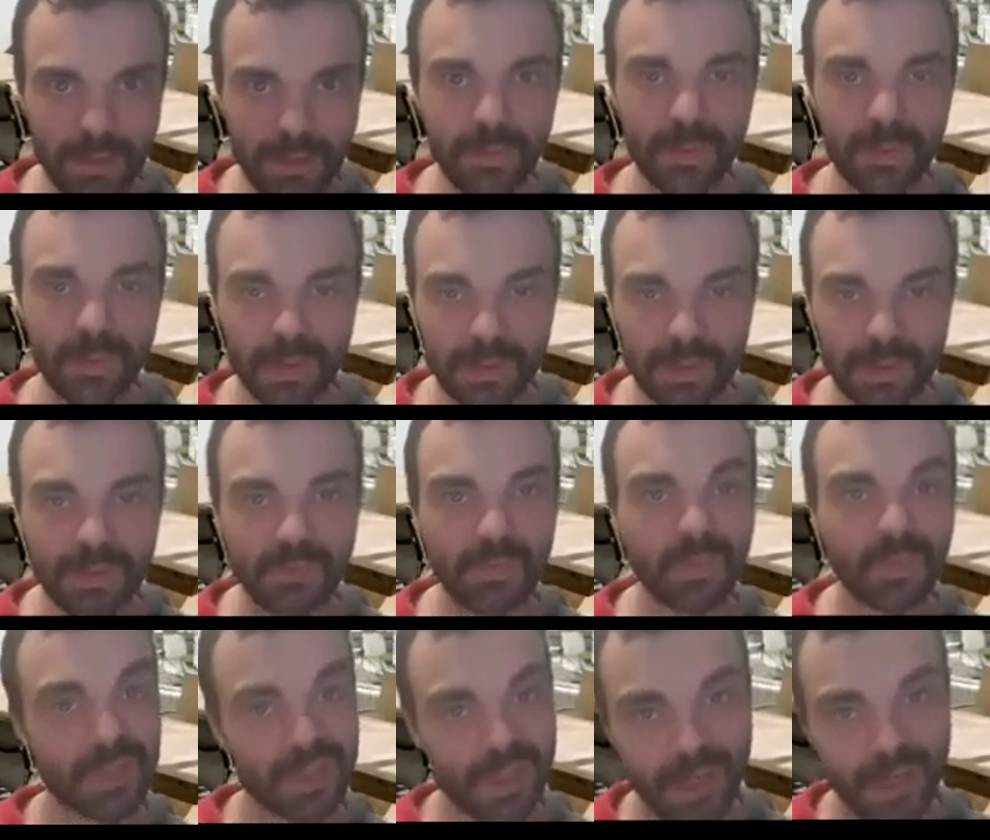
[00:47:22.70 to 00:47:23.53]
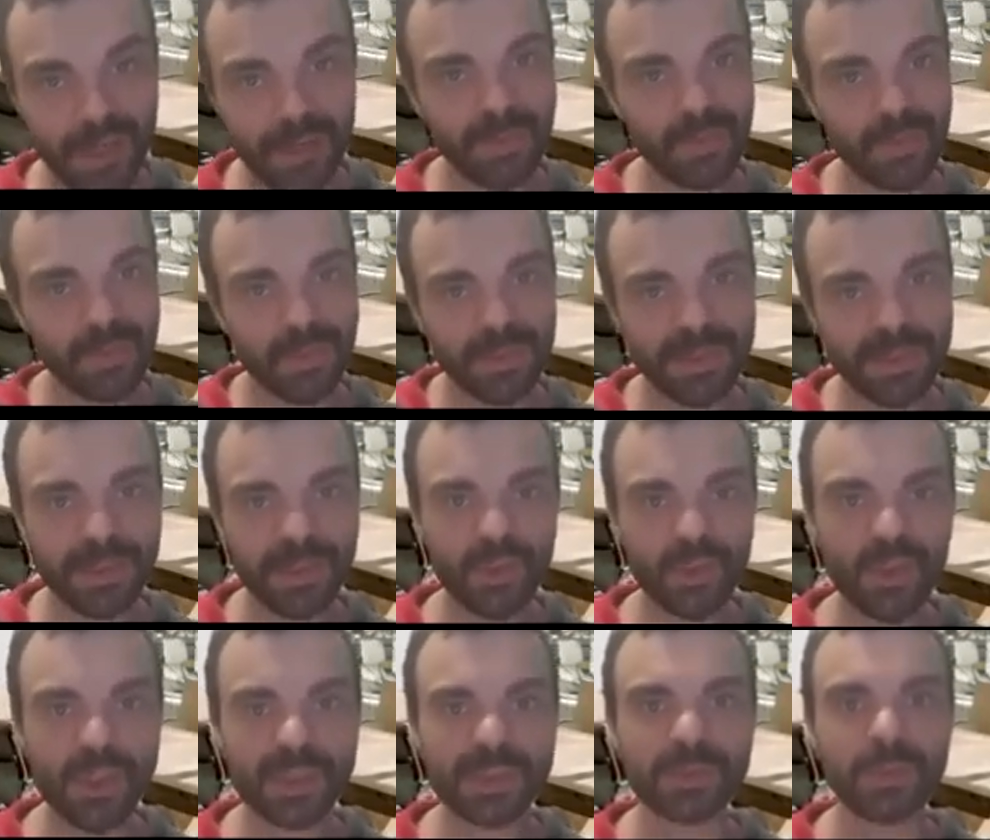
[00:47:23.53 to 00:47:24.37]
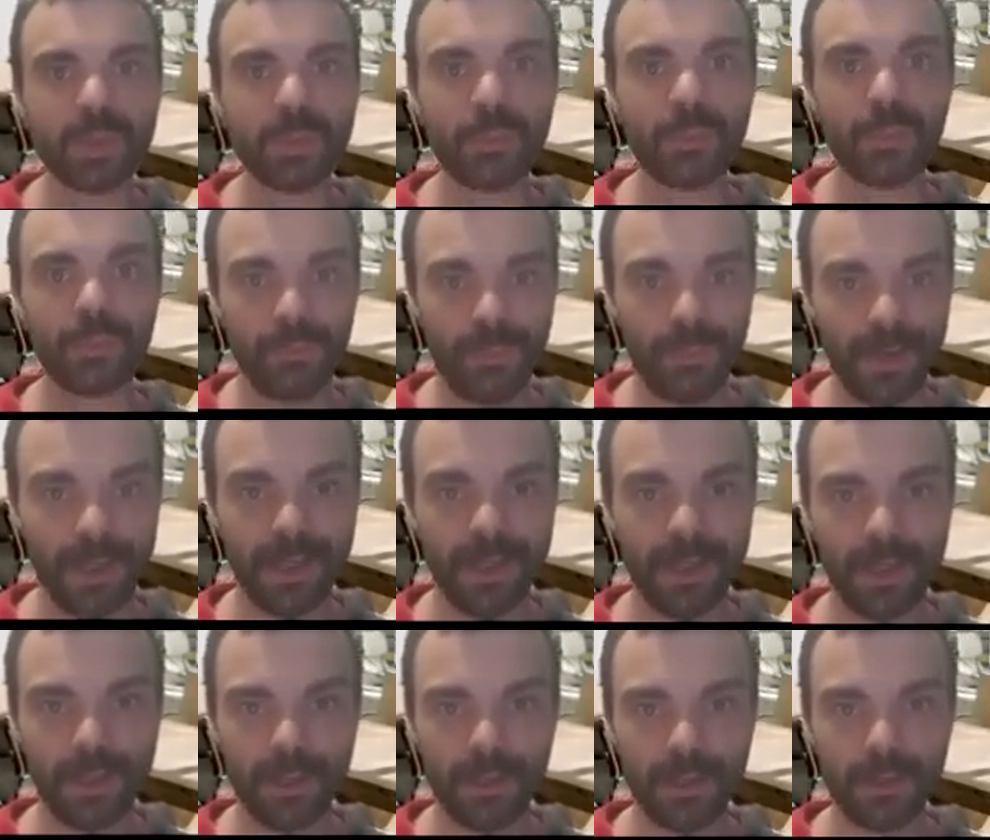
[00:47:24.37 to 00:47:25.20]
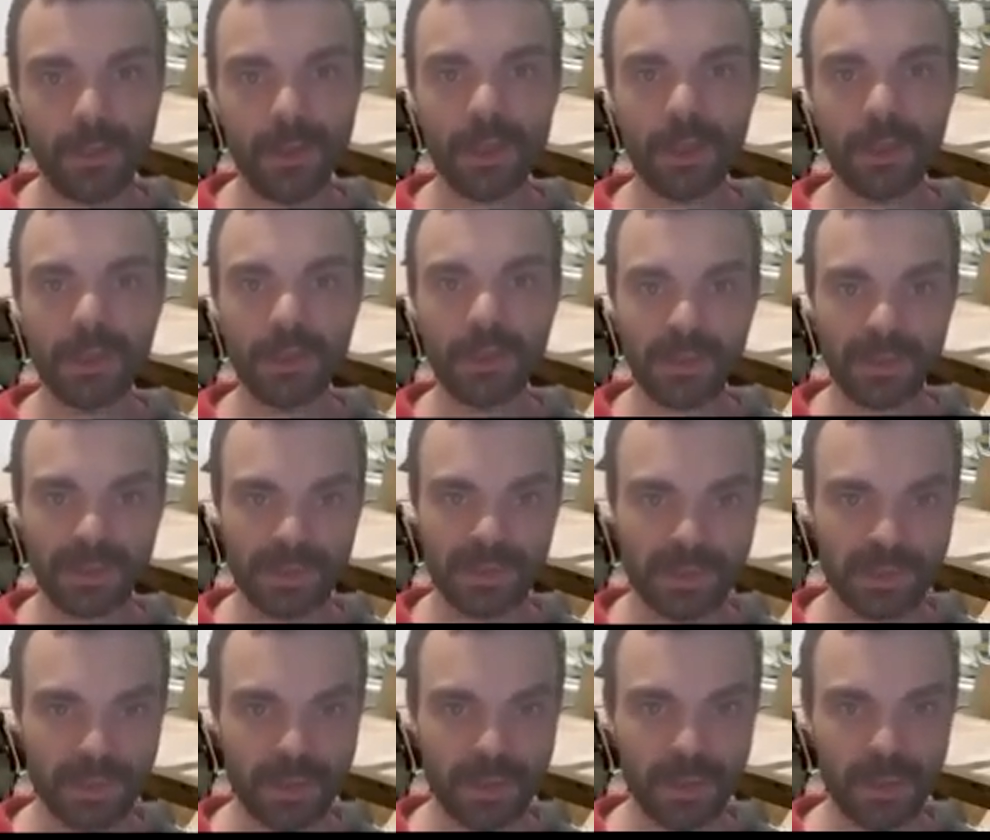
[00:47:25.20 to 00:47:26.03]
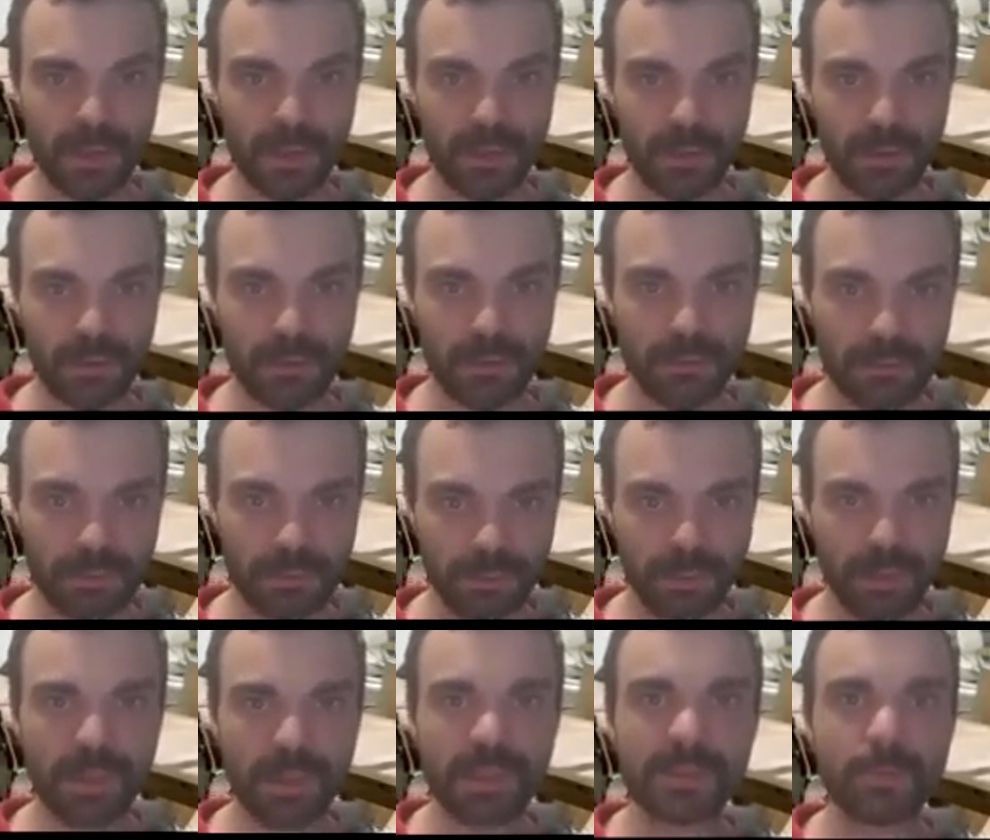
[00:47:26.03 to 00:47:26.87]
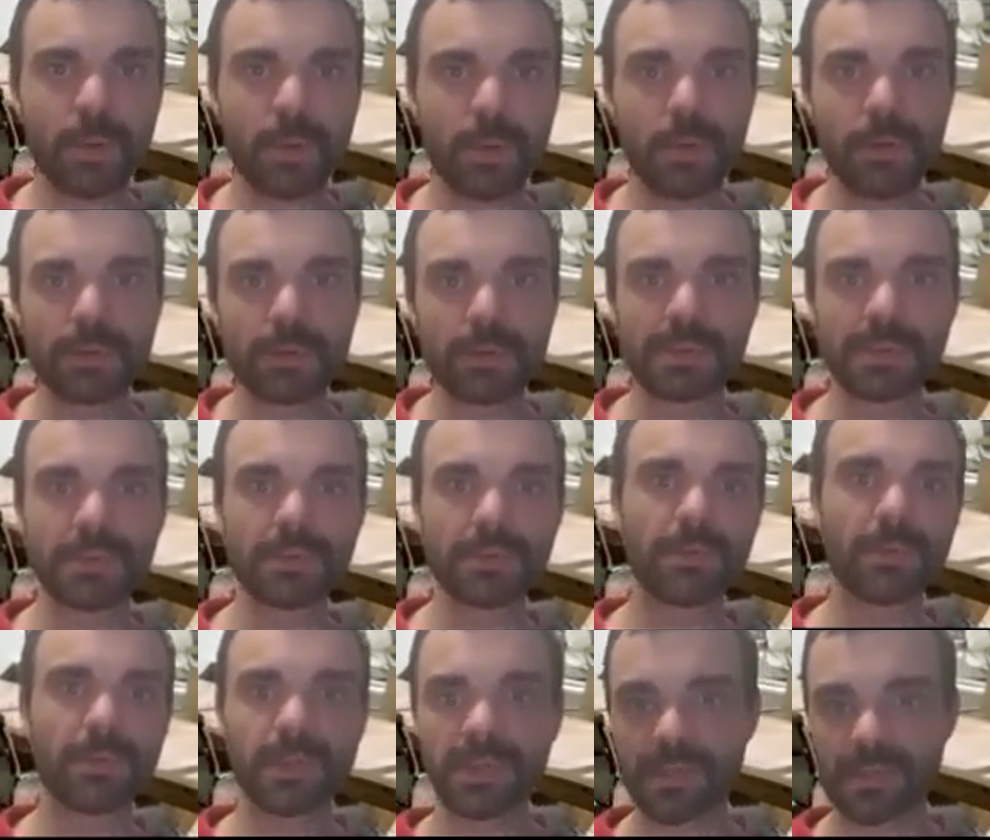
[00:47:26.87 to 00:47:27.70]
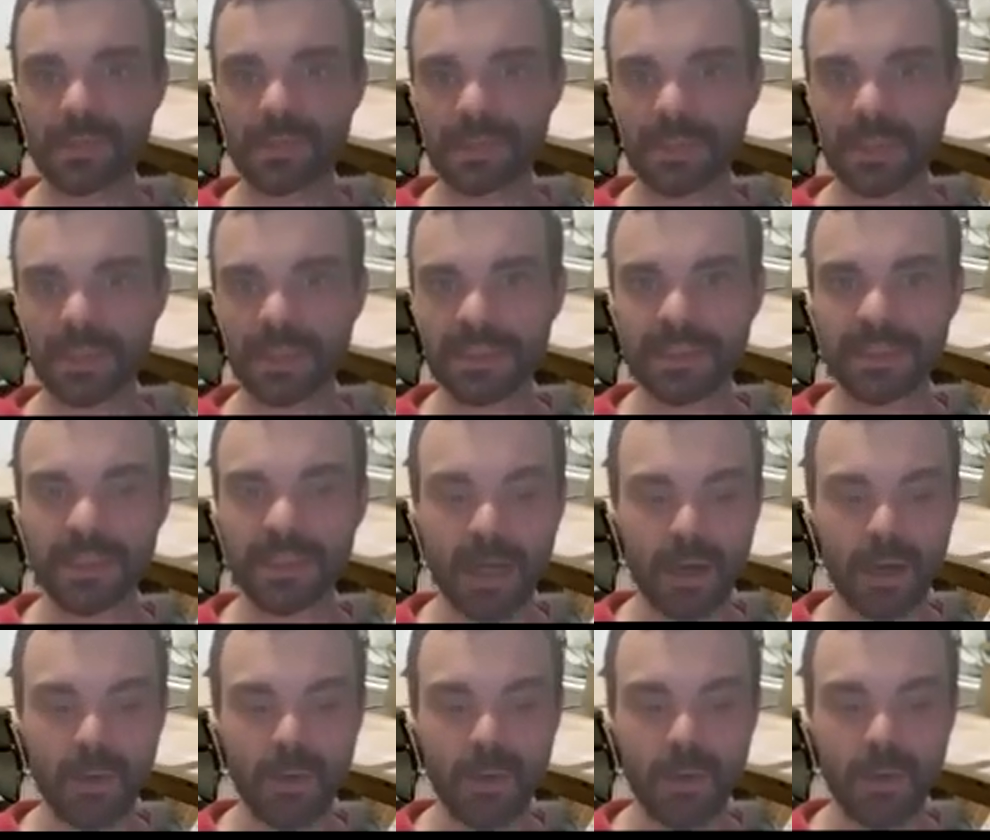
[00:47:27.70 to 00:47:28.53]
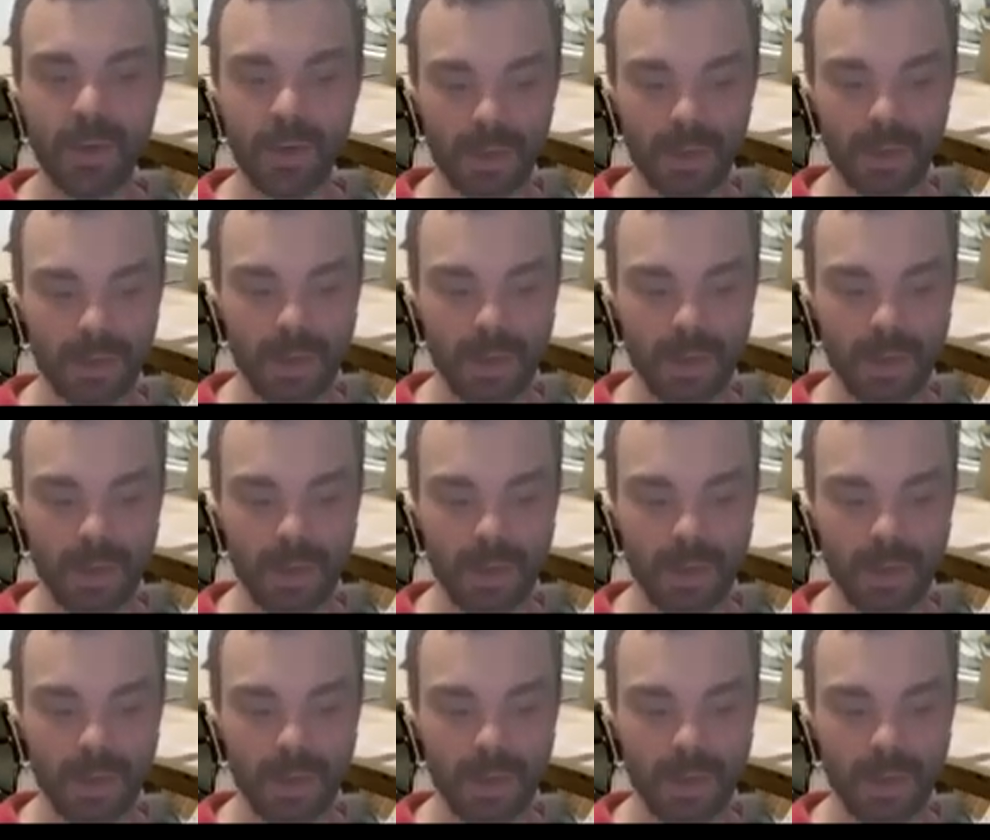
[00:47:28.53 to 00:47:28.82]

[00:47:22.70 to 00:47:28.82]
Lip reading: I will not give you time because you can just stop the video. So please pause and do this exercise now.